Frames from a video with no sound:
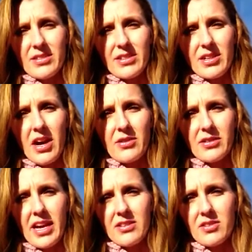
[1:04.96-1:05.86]
it's hard to
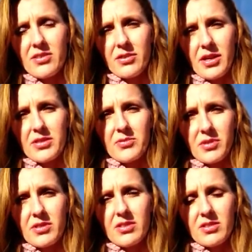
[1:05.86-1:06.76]
cancel on your
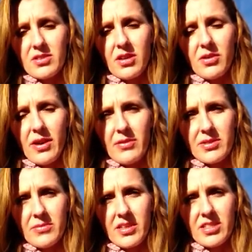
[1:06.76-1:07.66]
customers. So that was
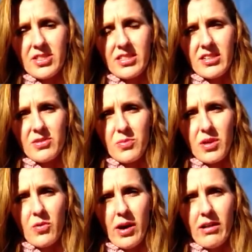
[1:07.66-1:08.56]
something that she said to be
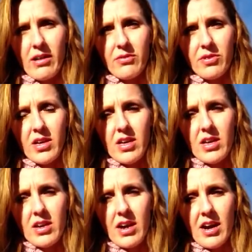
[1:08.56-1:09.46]
aware of.
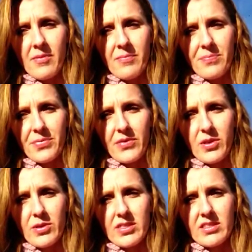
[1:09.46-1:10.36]
If
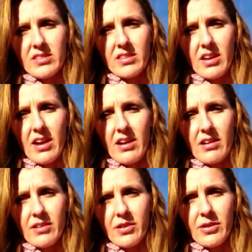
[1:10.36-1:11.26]
there was,
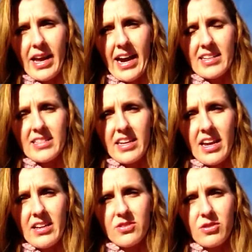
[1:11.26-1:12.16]
an
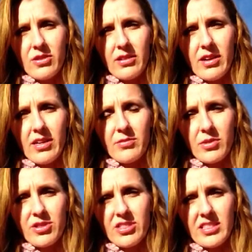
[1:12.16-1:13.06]
accident or an
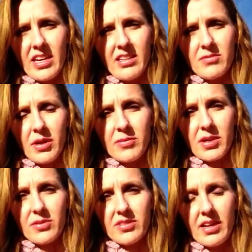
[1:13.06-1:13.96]
emergency, sometimes
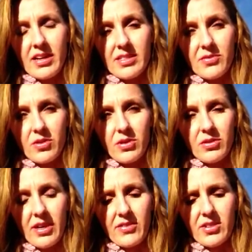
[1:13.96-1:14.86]
that was kind of difficult.
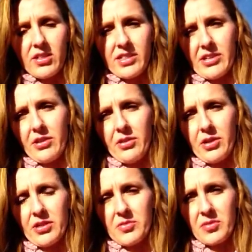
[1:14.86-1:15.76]
You'd have to contact all your
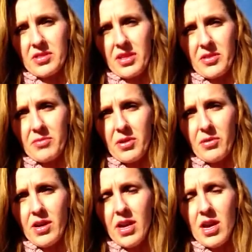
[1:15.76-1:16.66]
customers and let them know,
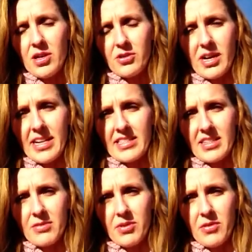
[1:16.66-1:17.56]
your clients,
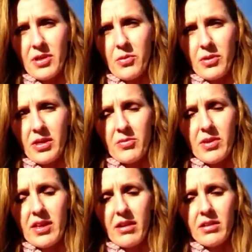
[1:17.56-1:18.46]
let them know that you weren't going to be
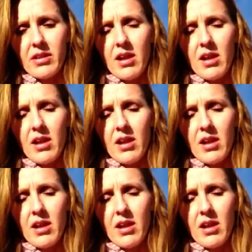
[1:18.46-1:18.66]
there.